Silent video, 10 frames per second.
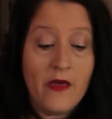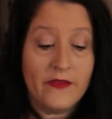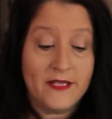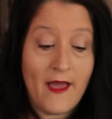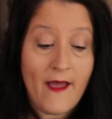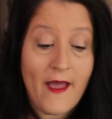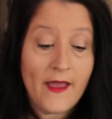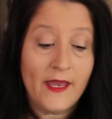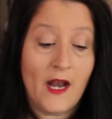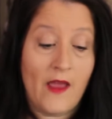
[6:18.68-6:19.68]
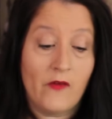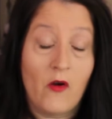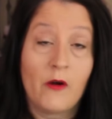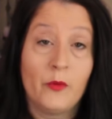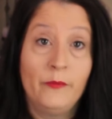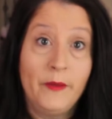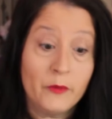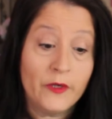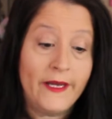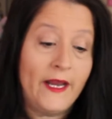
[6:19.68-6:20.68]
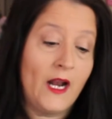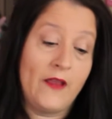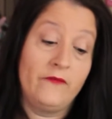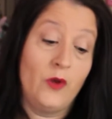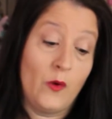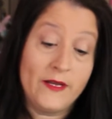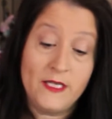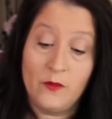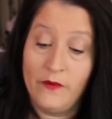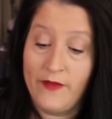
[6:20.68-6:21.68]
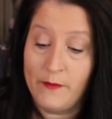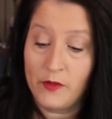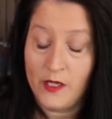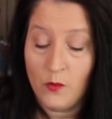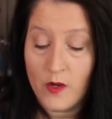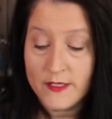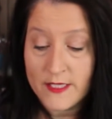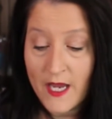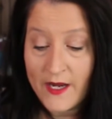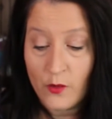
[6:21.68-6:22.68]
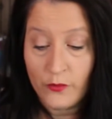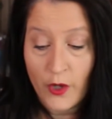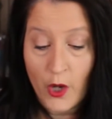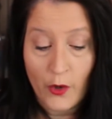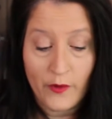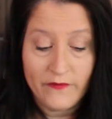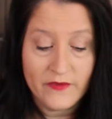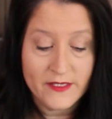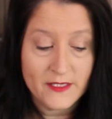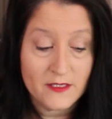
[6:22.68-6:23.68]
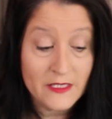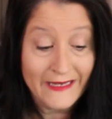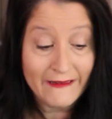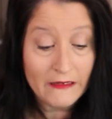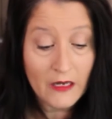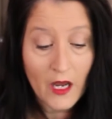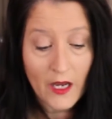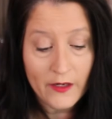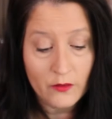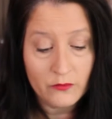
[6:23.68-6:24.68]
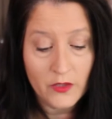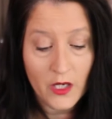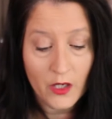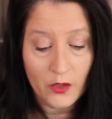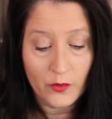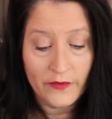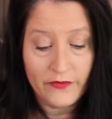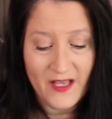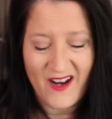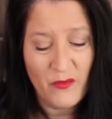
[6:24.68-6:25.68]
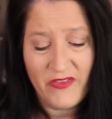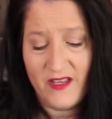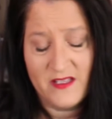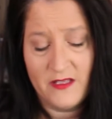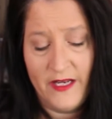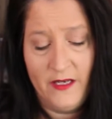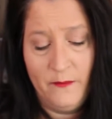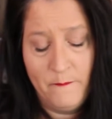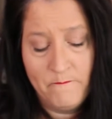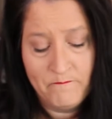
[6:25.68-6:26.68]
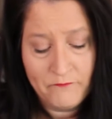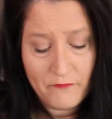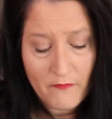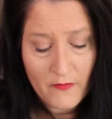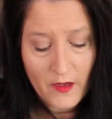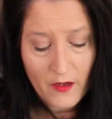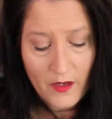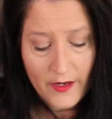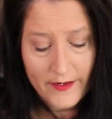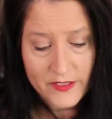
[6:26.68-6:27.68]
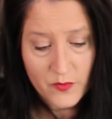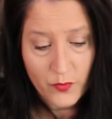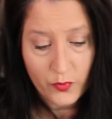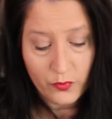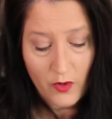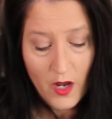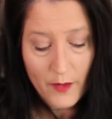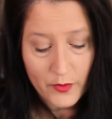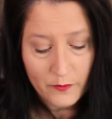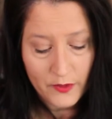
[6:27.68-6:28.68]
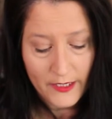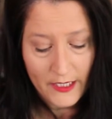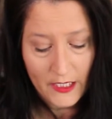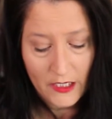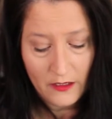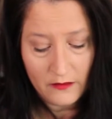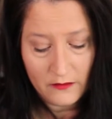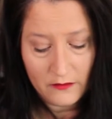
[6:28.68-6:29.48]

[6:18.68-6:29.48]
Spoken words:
the tag, and I have a horrible memory, and I have no idea what fabric it was. I don't know if this is linen. I don't know if it, I don't think it's linen. It is probably